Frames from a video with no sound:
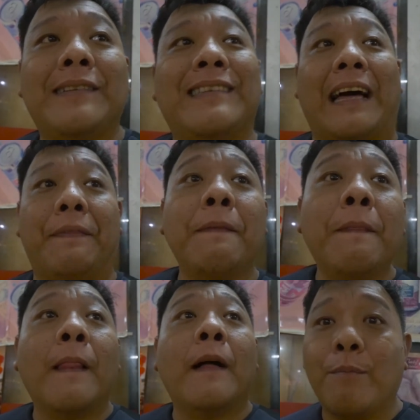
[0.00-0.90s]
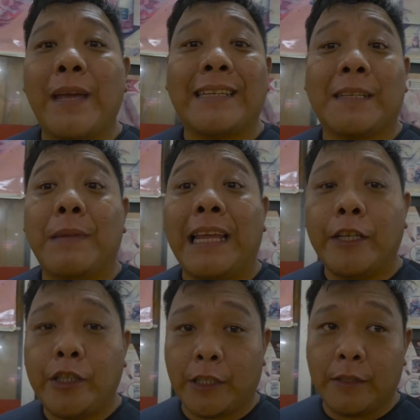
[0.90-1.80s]
naan. For me as a
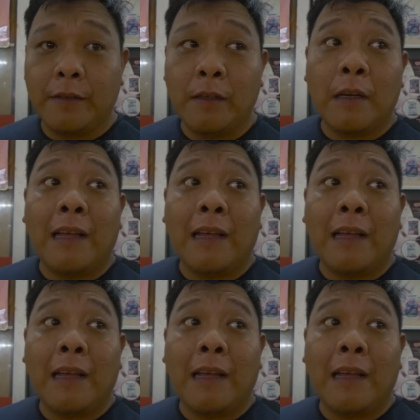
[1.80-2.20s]
Malaysian,